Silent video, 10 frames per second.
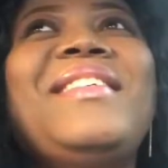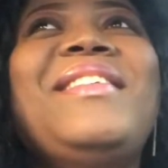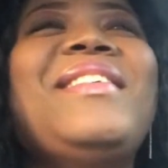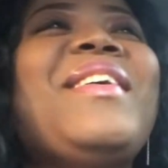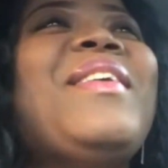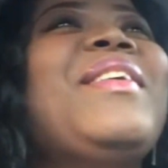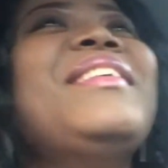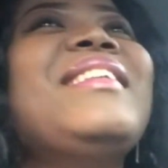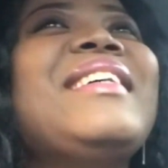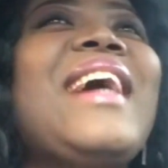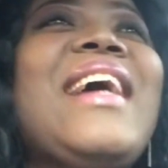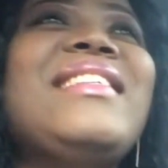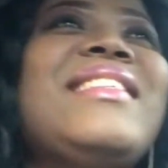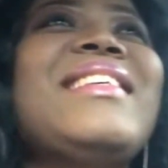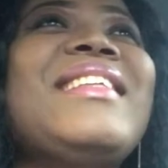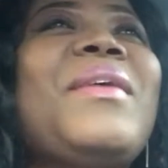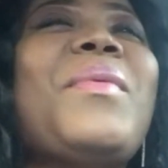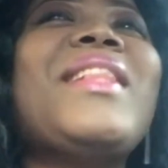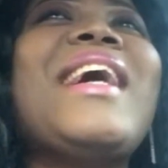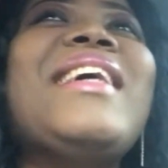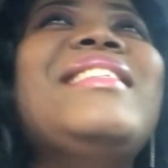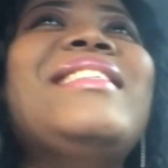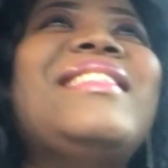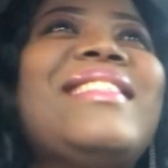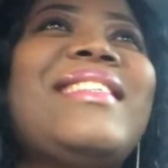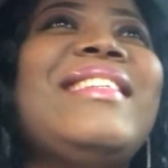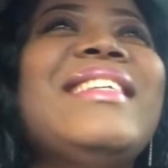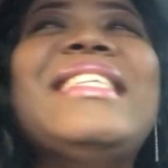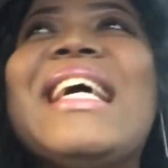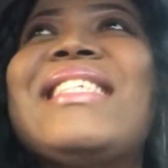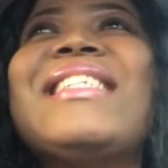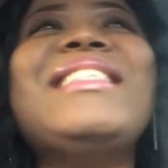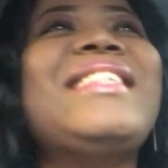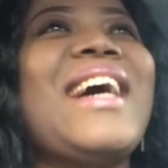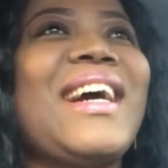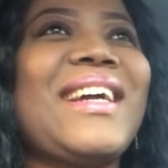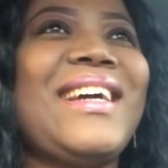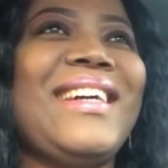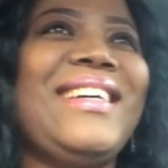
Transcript: So guys, the weather is getting dark.